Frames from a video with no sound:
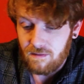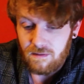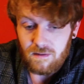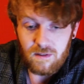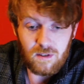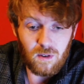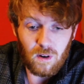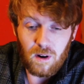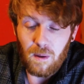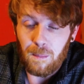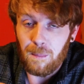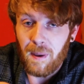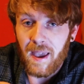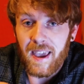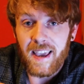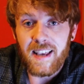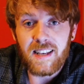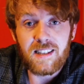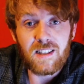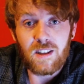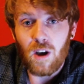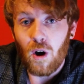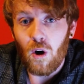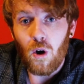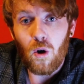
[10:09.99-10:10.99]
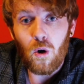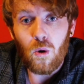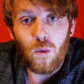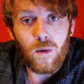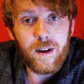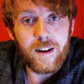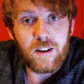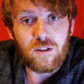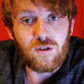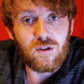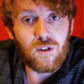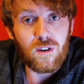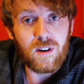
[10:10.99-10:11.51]
sort of pace the whole
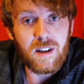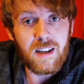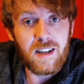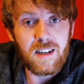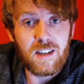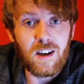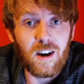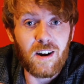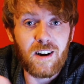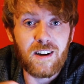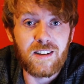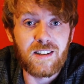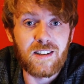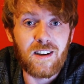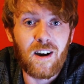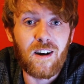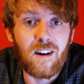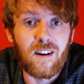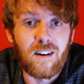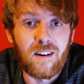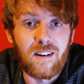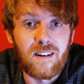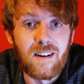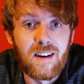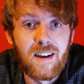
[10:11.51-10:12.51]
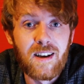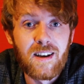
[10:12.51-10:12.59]
way through the entire song?